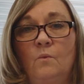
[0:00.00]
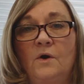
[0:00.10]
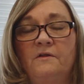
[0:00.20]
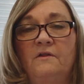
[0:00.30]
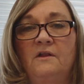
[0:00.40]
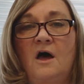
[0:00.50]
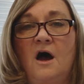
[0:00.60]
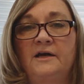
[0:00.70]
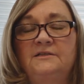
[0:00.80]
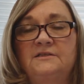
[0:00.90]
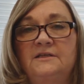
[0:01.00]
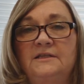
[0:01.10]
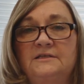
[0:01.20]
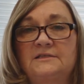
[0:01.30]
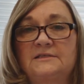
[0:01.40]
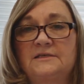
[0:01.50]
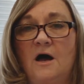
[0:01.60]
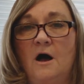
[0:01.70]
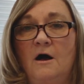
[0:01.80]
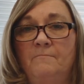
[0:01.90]
one of the lines in this
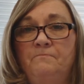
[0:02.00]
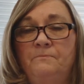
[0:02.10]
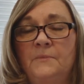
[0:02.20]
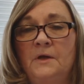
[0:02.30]
psalm